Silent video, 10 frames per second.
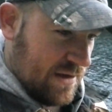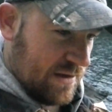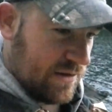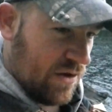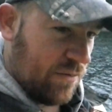
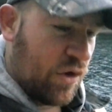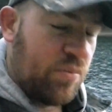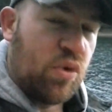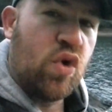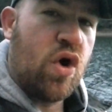So I'm going
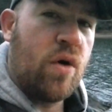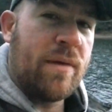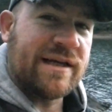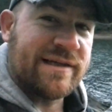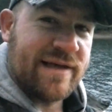to pull all
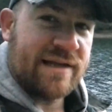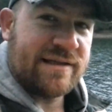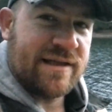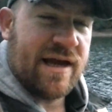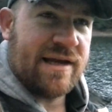my
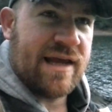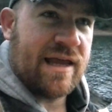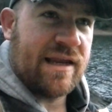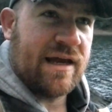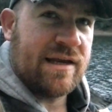sets that I
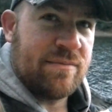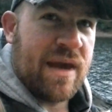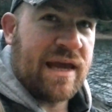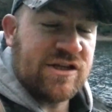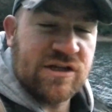
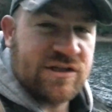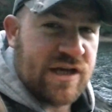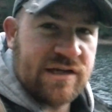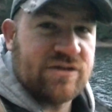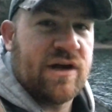made just
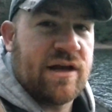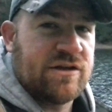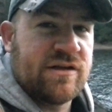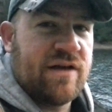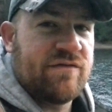yesterday. I
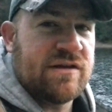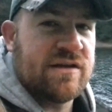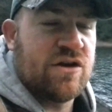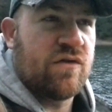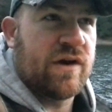just left these
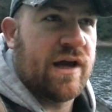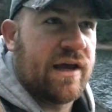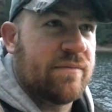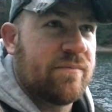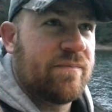in
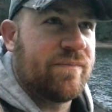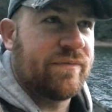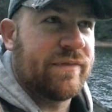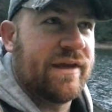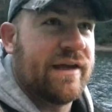overnight,
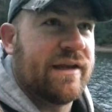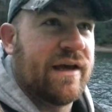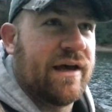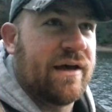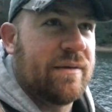and
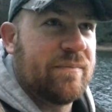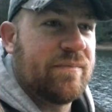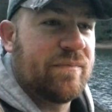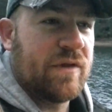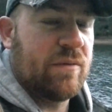I'm
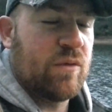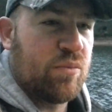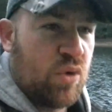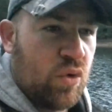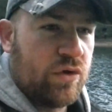going
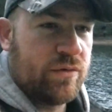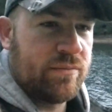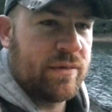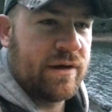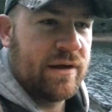to pull
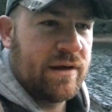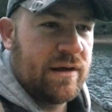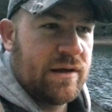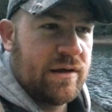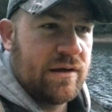them.
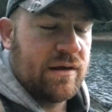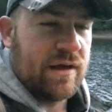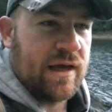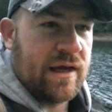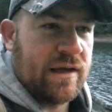
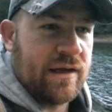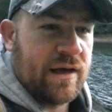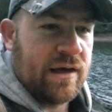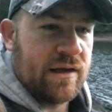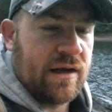And
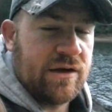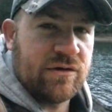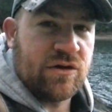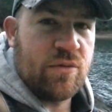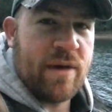I
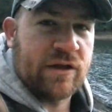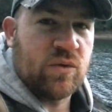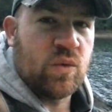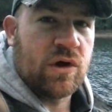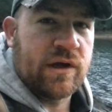did go back
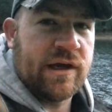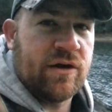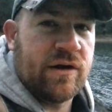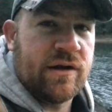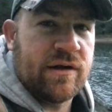to work
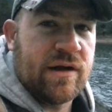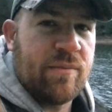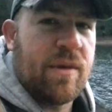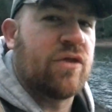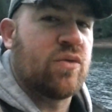here, and
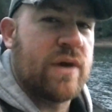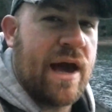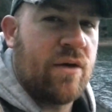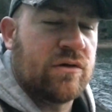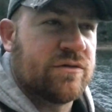I'm about 3
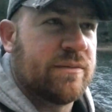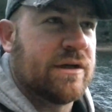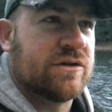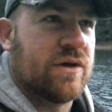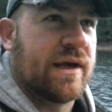hours from
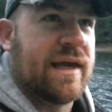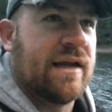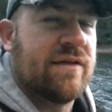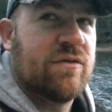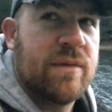here, so I
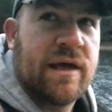can't leave them